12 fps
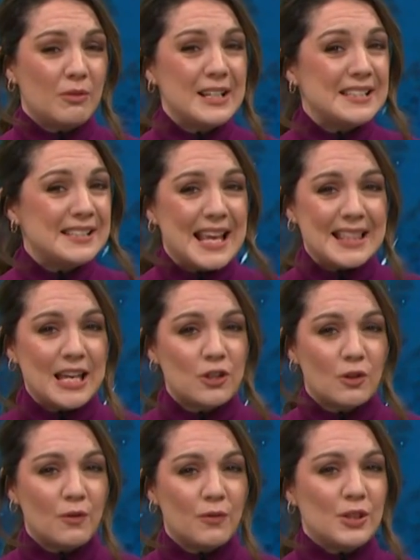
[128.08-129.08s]
really take the
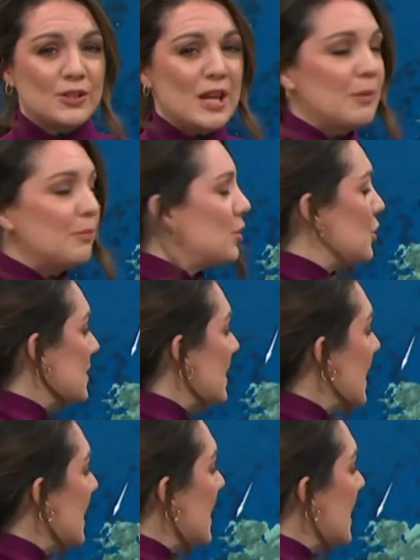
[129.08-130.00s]
edge off those temperatures.